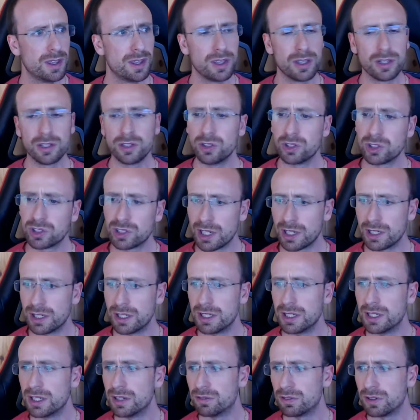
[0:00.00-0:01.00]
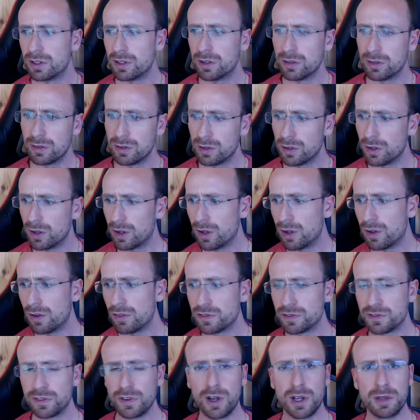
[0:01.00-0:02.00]
You suddenly live in
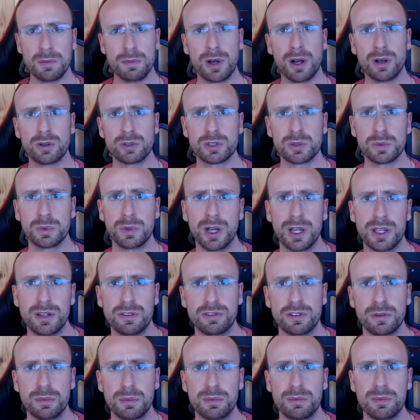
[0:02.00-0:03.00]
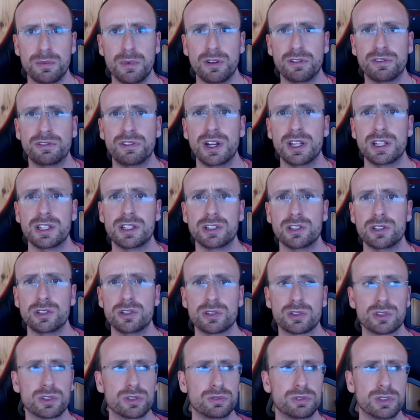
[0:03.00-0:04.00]
30 miles away from a friend that you used
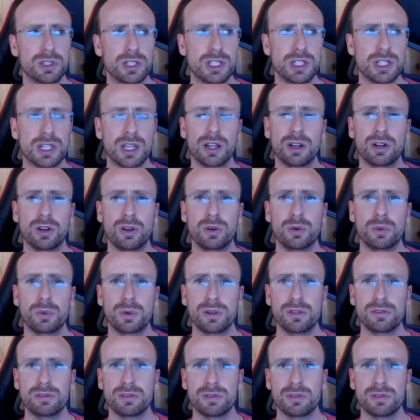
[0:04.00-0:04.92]
to really get along with,